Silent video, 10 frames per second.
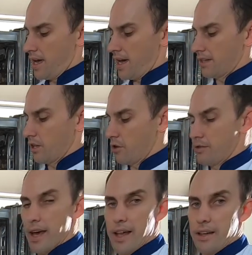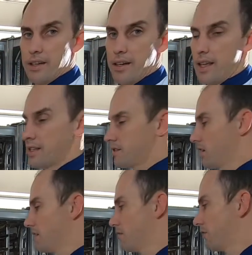and load that
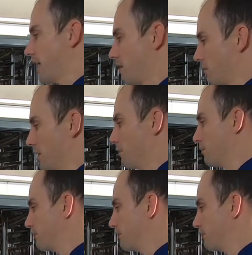inside the fan wheel.